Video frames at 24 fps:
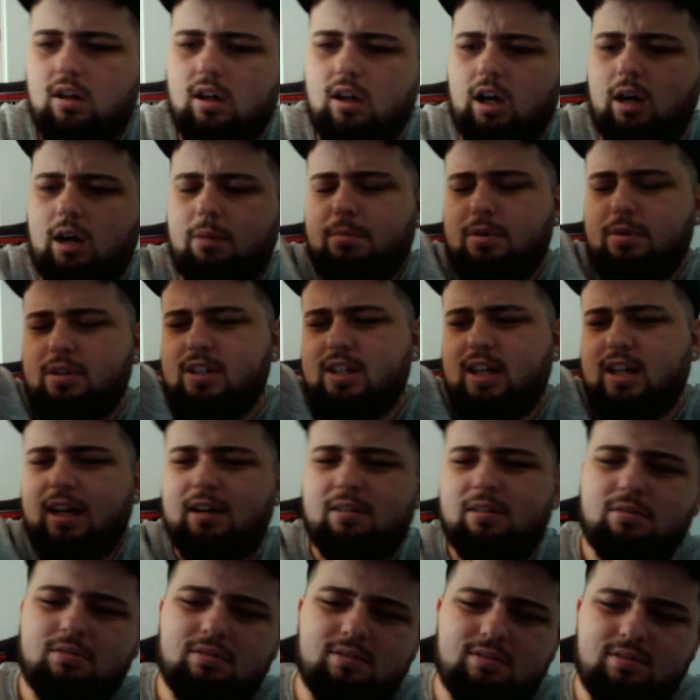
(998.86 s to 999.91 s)
Up and
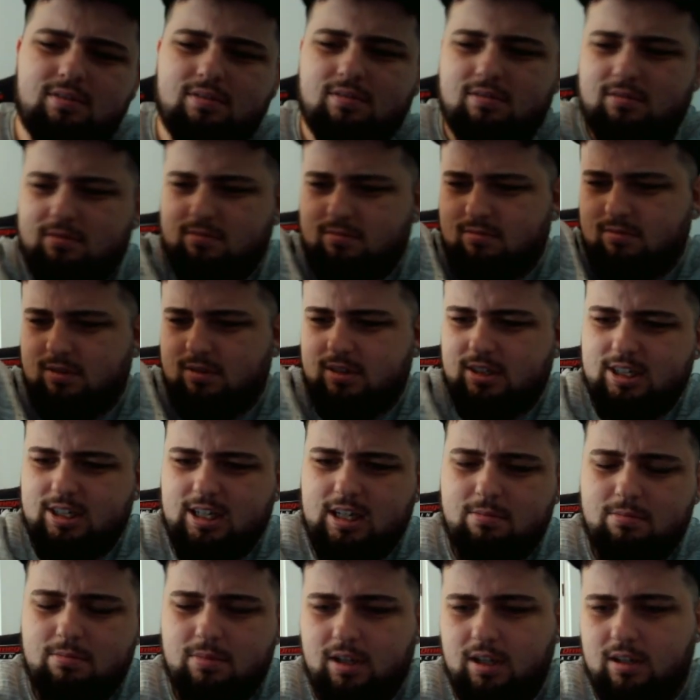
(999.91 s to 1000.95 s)
down? What does
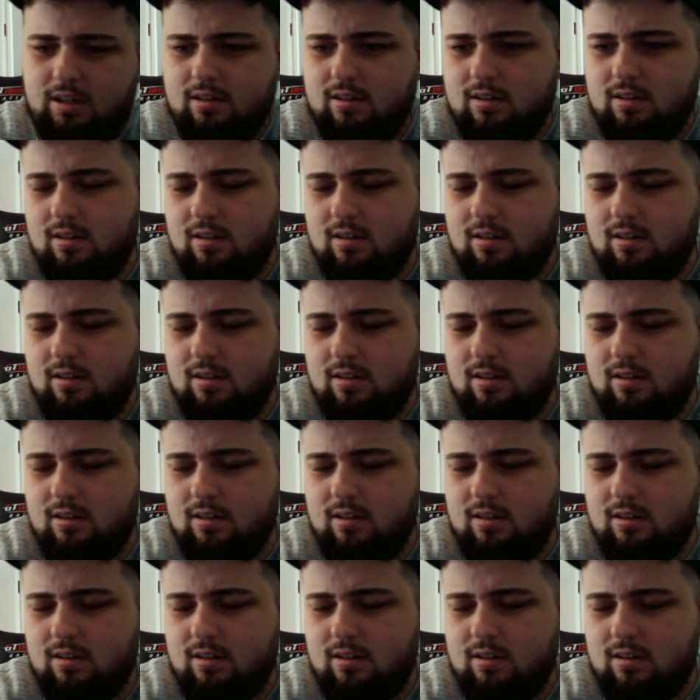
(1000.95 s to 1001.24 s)
that mean?